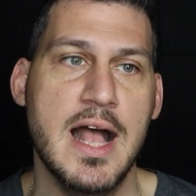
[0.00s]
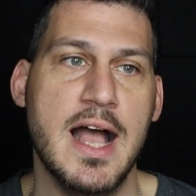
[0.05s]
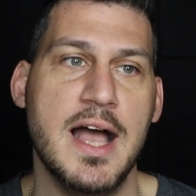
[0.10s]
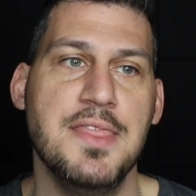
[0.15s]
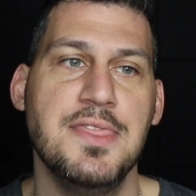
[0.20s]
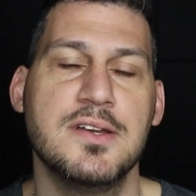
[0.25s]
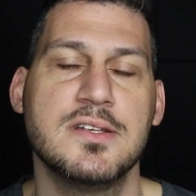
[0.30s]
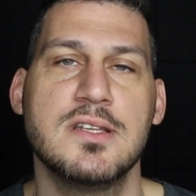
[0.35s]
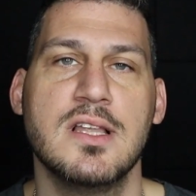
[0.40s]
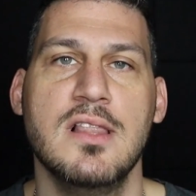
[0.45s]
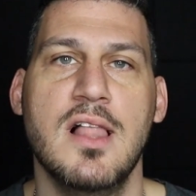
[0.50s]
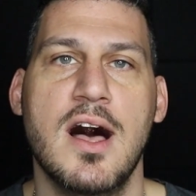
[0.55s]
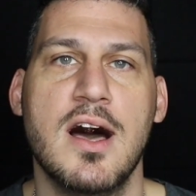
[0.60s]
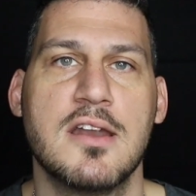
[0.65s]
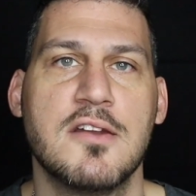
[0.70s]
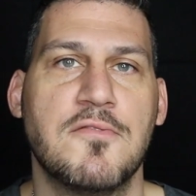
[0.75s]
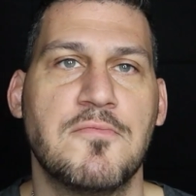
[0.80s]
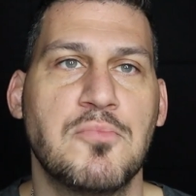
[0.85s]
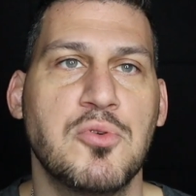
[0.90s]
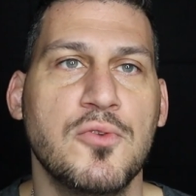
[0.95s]
and there's a
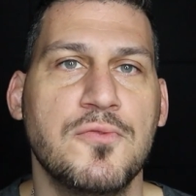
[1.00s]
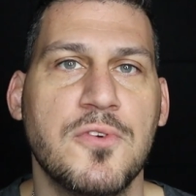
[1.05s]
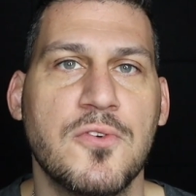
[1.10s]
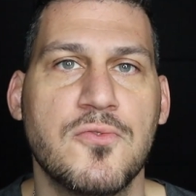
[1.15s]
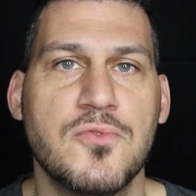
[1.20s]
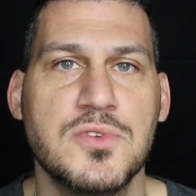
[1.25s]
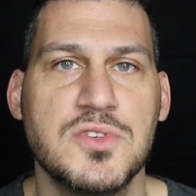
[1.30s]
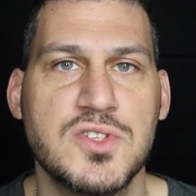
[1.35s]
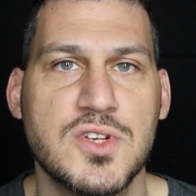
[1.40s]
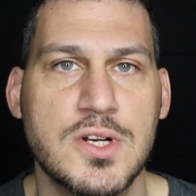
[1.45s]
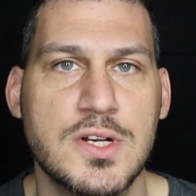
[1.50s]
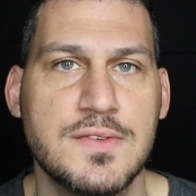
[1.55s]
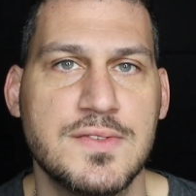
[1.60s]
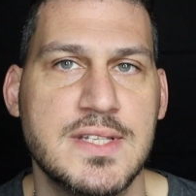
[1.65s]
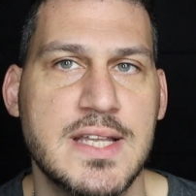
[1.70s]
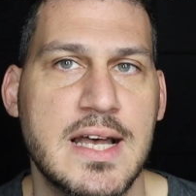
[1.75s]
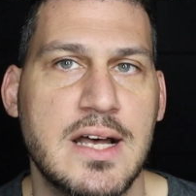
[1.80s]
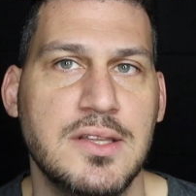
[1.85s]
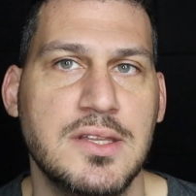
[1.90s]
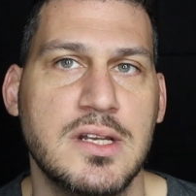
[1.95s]
lot of proof of
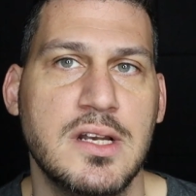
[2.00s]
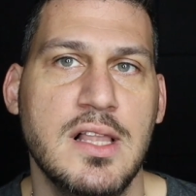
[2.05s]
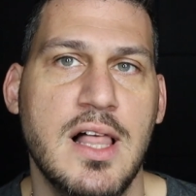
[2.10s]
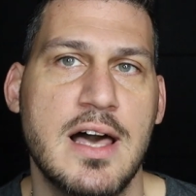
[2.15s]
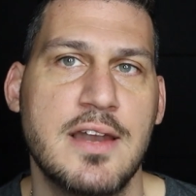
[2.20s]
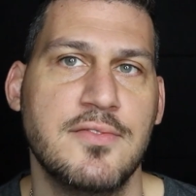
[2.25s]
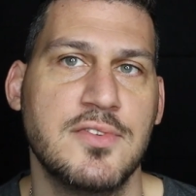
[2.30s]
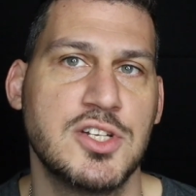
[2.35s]
reserves now that a lot